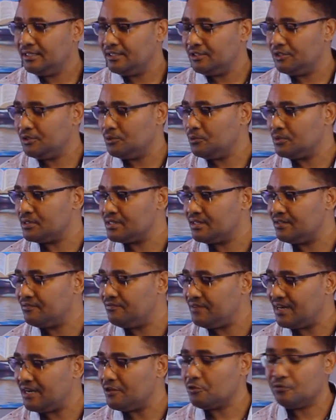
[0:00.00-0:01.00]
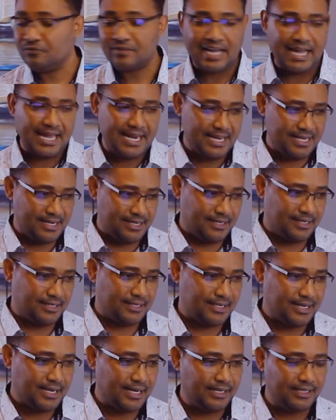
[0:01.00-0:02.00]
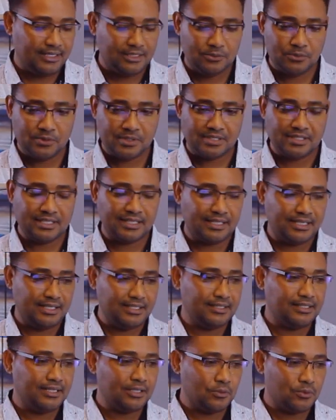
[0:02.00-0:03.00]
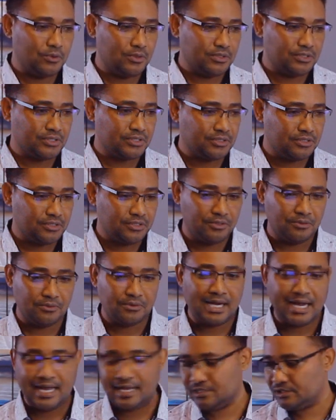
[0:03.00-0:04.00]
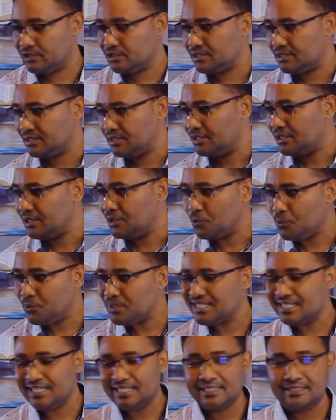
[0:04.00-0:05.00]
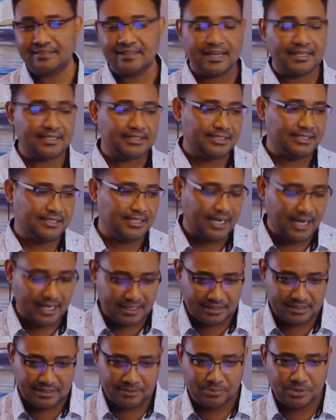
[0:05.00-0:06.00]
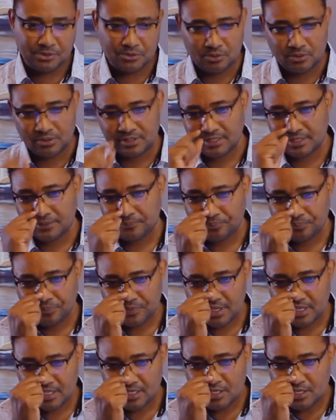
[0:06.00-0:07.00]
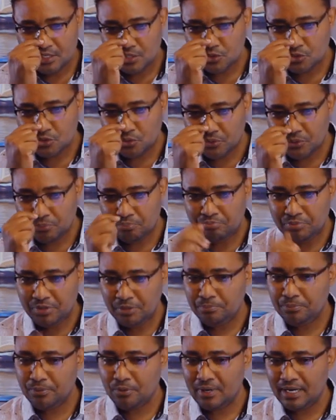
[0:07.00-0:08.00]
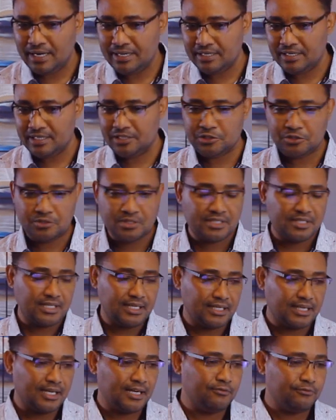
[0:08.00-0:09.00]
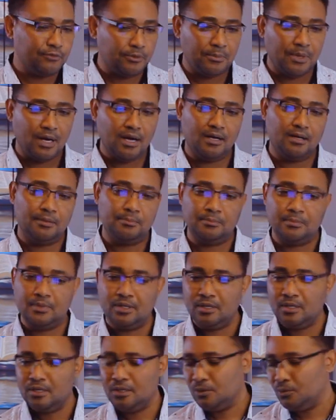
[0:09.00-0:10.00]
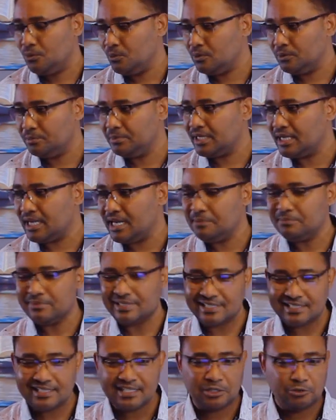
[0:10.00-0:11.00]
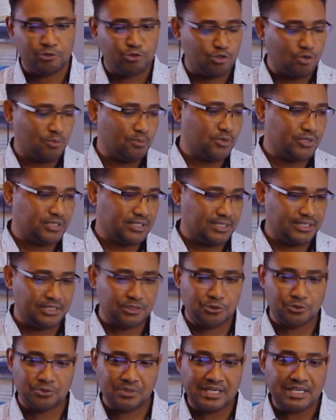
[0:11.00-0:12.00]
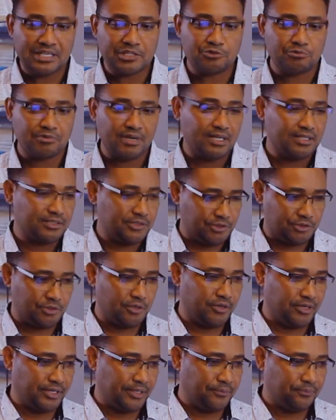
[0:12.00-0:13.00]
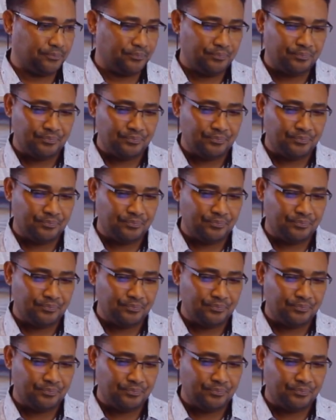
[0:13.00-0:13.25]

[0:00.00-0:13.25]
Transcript: the father of Canaan. Canaan was the kid that was, cast. We studied that in the last episode. So the people and nations that come from Ham will become central mostly to Israel's story,